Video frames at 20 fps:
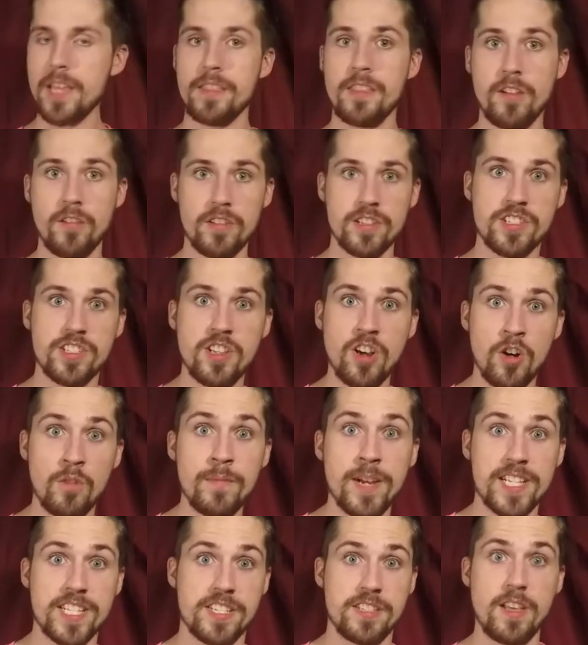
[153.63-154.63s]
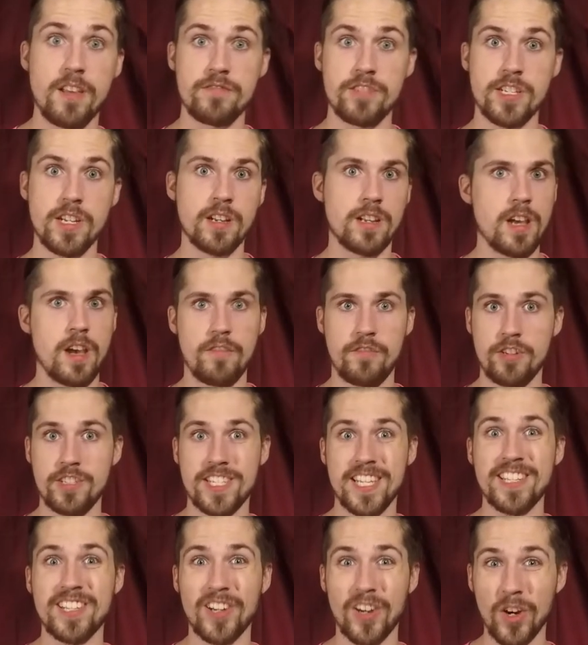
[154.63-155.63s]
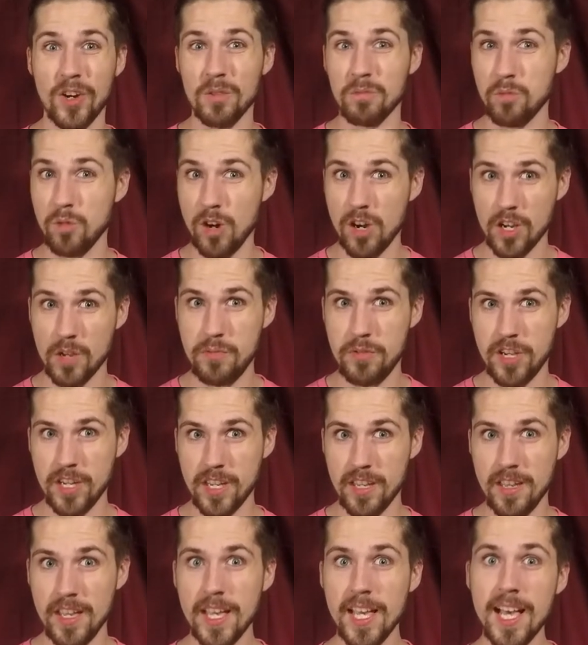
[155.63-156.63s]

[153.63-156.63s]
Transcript: There is so much stuff she covers in her workbook